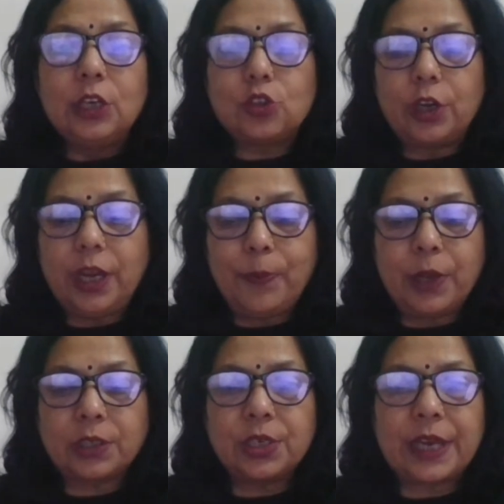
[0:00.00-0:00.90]
So
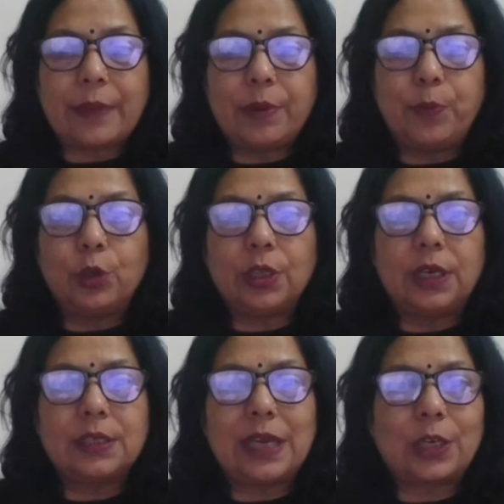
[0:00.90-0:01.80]
reproduction can be both
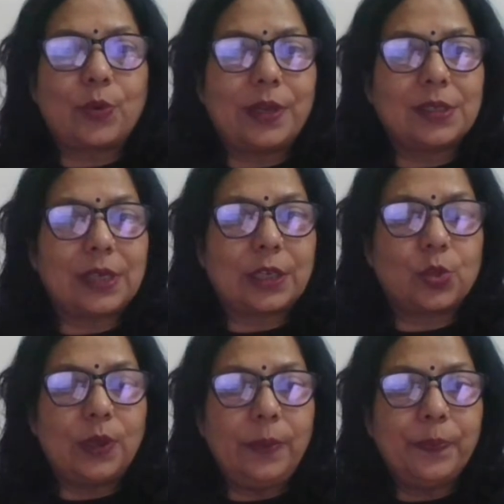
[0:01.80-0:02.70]
asexual and
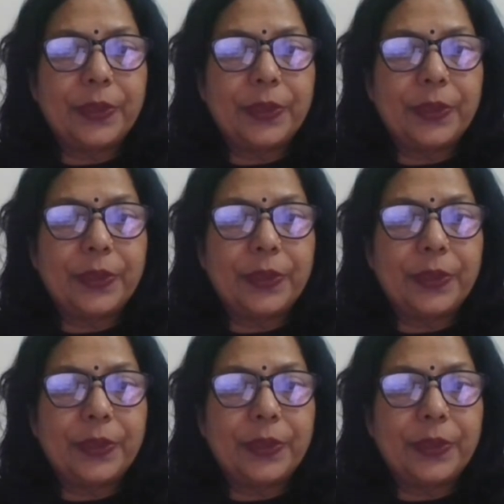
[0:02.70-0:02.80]
sexual.